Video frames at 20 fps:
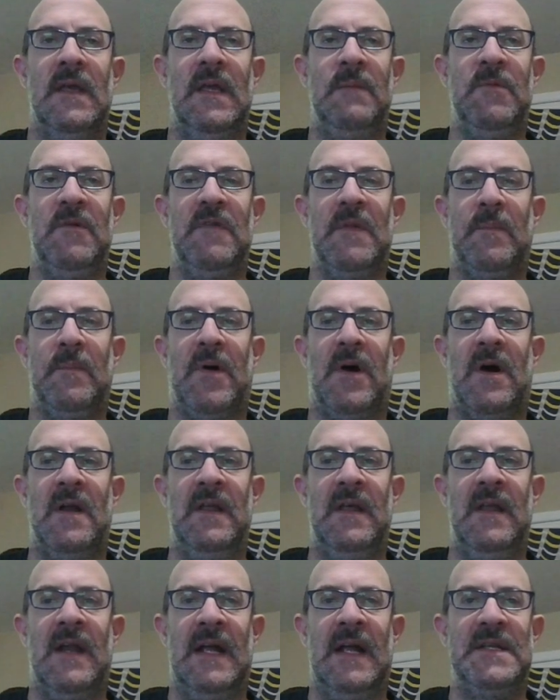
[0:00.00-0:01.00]
he moved the pawn
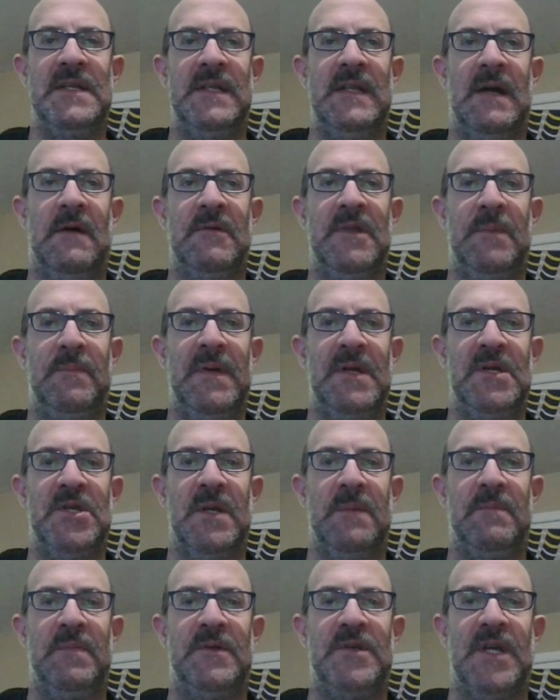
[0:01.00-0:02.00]
in. Now with the
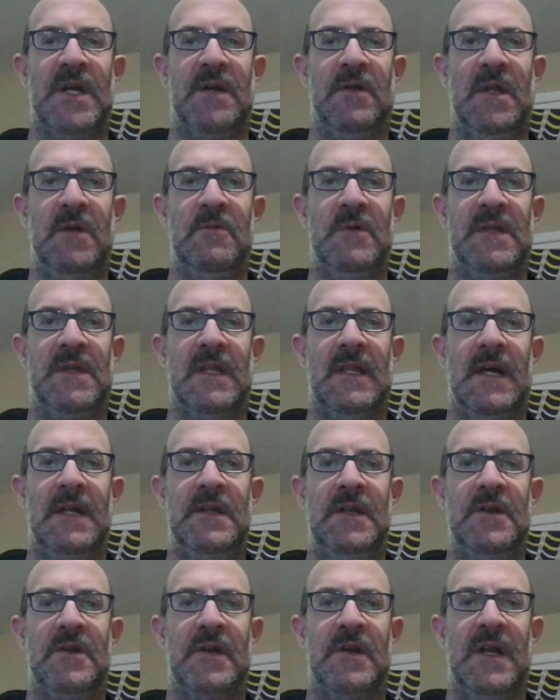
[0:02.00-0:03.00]
bishop, generally with the
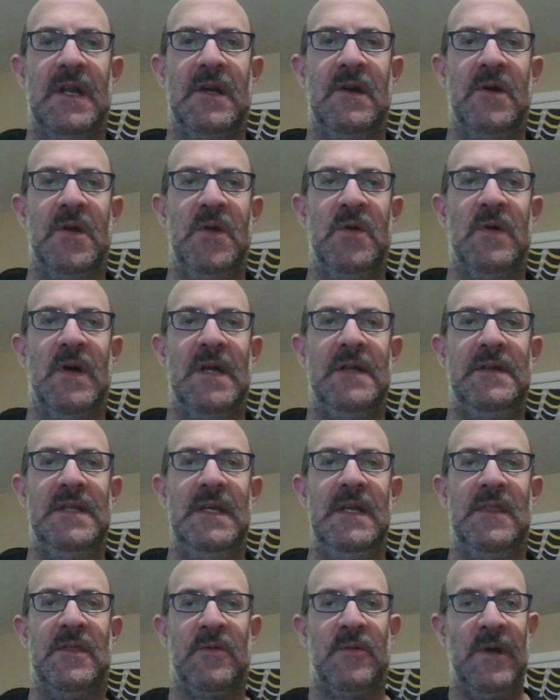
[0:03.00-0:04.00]
London, you're going to go to
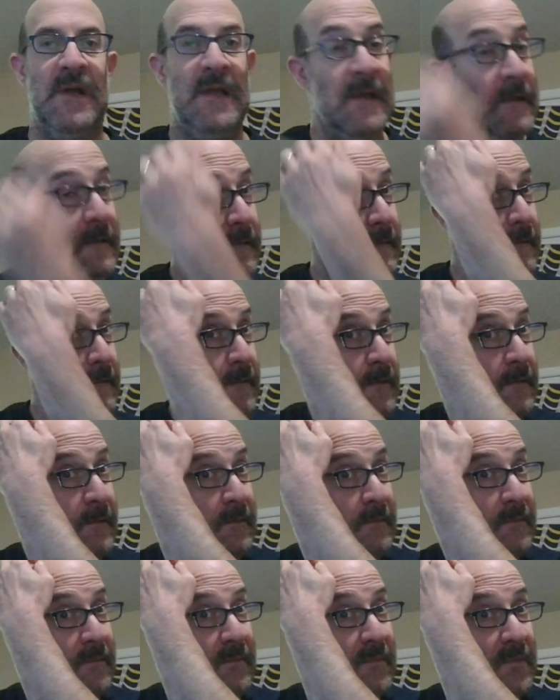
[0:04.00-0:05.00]
d3.
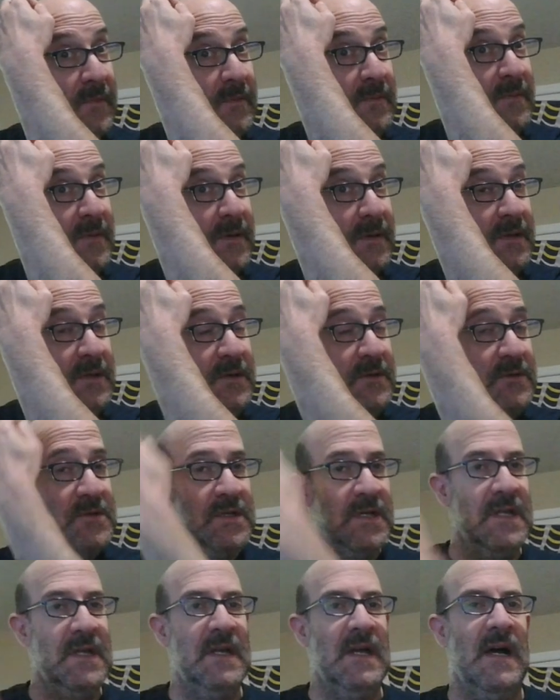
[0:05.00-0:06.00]

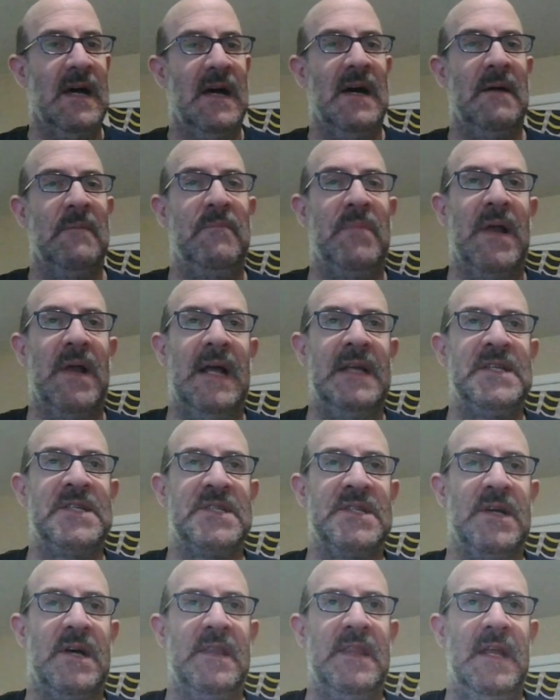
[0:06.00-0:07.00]
Usually, but I
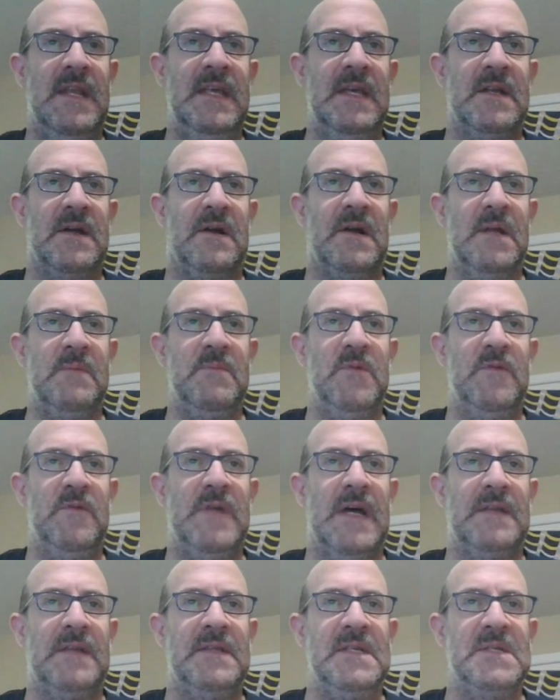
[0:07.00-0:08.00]
saw that he had already moved
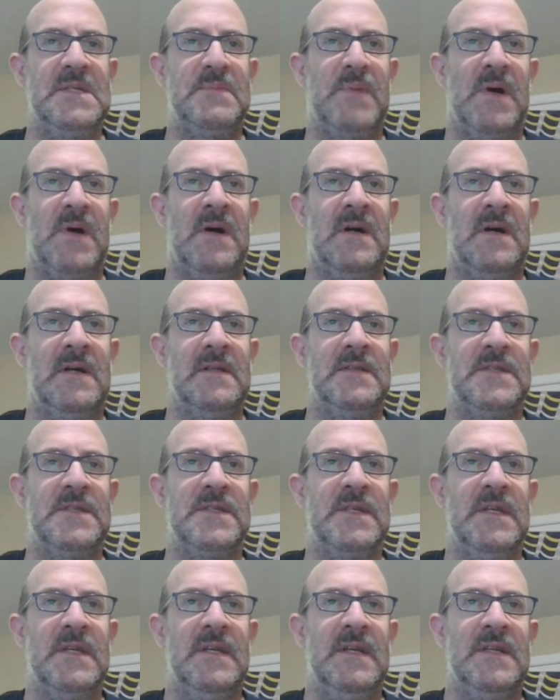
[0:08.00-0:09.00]
out these
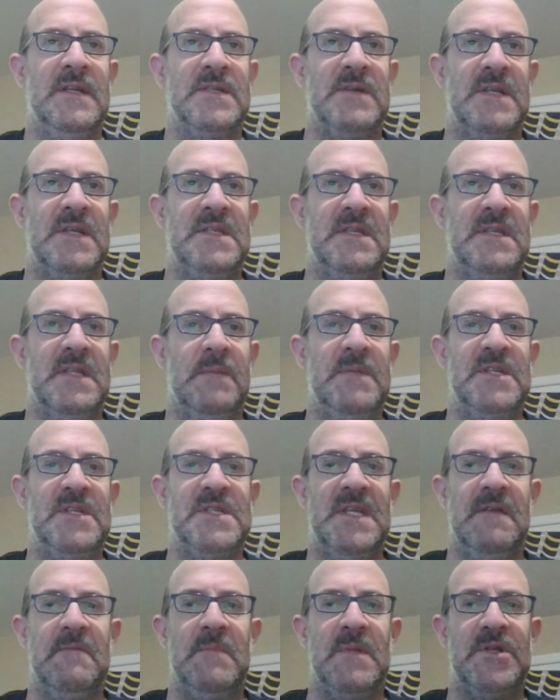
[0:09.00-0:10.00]
pawns, so I said, let me
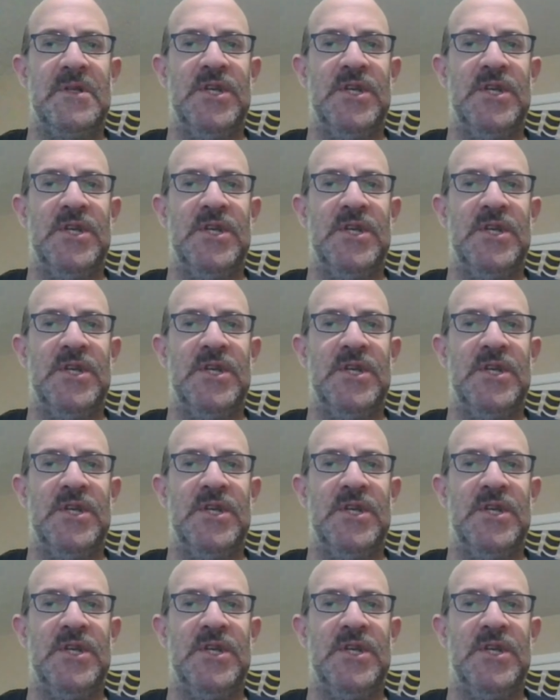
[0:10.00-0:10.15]
just give him a